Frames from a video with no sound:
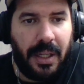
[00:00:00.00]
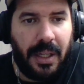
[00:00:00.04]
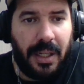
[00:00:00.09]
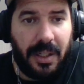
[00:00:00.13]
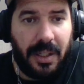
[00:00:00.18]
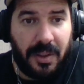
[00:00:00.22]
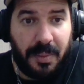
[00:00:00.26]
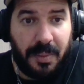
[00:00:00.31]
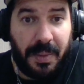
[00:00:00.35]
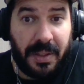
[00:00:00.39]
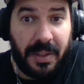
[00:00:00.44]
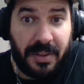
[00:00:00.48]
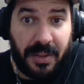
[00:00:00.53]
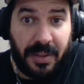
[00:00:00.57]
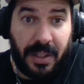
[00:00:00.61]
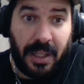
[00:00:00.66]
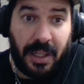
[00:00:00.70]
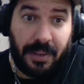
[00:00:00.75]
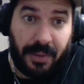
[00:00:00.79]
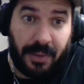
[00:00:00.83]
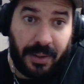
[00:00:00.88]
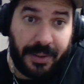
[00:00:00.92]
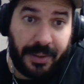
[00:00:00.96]
it's best to
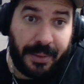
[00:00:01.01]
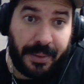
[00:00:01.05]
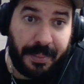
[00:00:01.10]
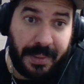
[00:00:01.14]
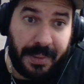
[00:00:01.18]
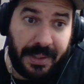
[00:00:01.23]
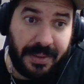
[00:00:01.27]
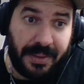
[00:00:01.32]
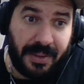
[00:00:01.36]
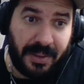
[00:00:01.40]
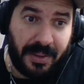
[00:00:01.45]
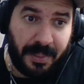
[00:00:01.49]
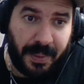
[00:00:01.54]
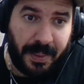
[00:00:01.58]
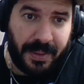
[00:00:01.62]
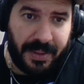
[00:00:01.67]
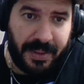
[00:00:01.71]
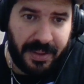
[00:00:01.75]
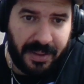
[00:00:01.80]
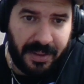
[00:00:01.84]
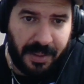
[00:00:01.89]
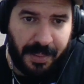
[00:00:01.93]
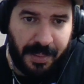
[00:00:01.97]
have all your pieces
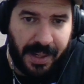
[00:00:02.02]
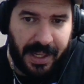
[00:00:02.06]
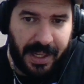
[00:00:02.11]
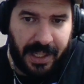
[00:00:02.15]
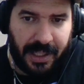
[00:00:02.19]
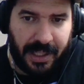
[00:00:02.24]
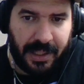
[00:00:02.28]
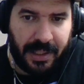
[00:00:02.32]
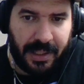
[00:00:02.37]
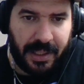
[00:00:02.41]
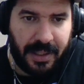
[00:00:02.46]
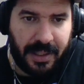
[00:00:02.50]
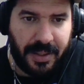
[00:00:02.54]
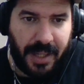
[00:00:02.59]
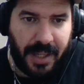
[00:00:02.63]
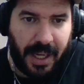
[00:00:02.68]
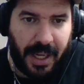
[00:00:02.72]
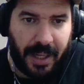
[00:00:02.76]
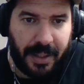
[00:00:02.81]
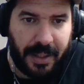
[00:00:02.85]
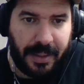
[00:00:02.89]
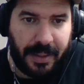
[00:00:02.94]
participating in the attack.